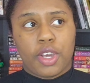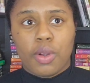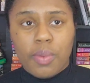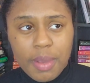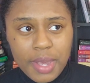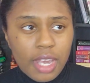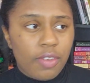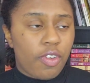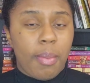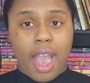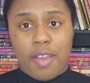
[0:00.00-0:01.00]
Caribbean,
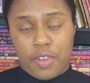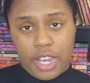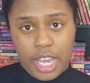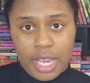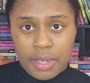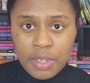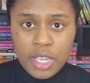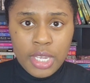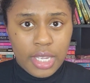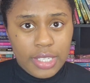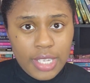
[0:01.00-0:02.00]
from Africa
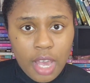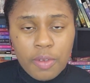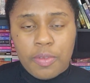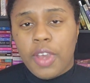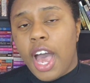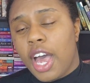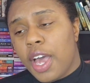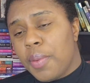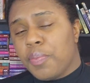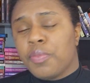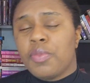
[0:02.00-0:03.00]
itself,
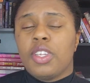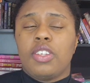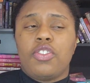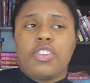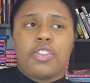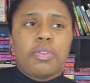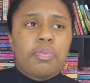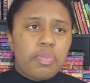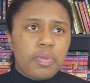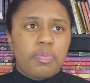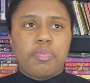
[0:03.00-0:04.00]
just
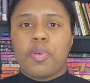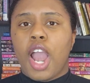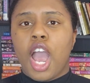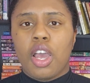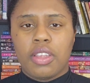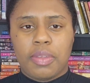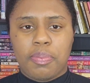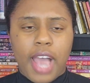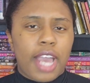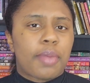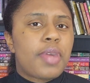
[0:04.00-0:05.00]

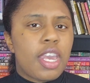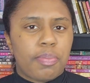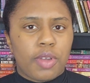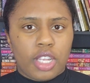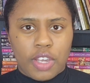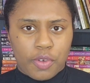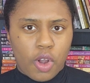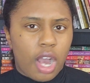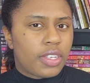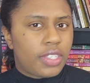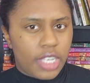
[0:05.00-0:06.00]
Black people
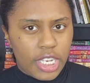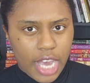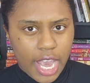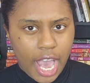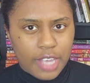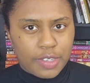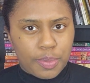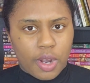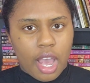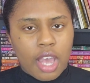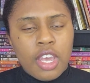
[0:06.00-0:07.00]
across the
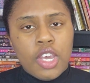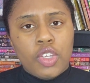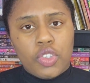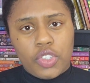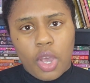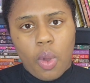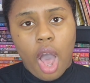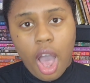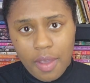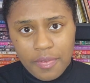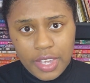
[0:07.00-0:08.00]
diaspora. So
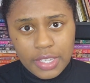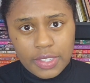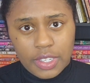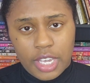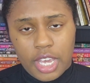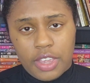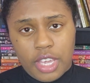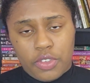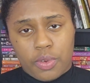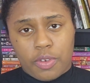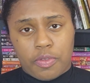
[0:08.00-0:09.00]
obviously the
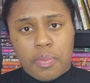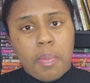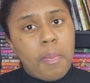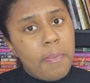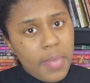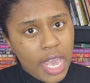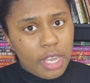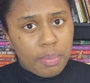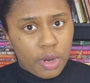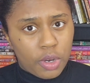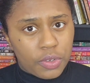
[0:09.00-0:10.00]
sort of
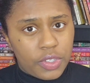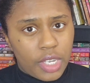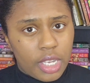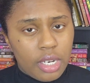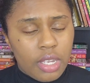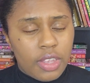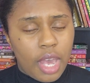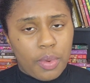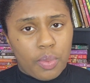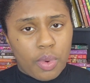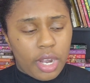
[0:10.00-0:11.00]
main person that
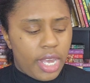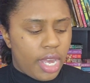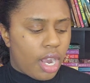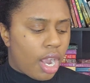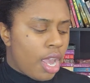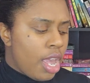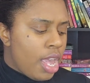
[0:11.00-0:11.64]
would work here